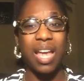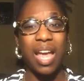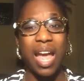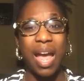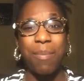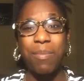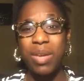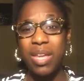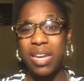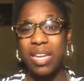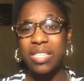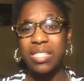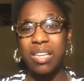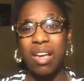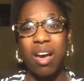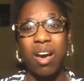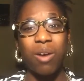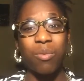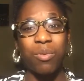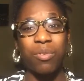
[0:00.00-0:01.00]
I mean, it's
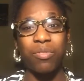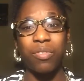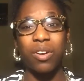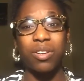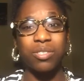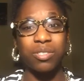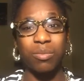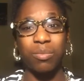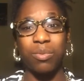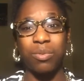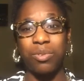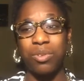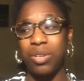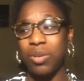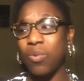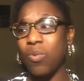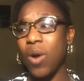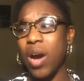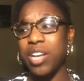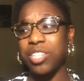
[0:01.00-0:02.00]
all reversible. You
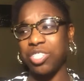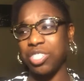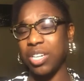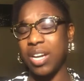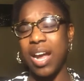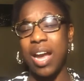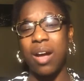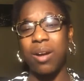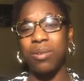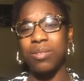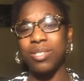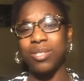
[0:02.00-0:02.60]
can wash it out,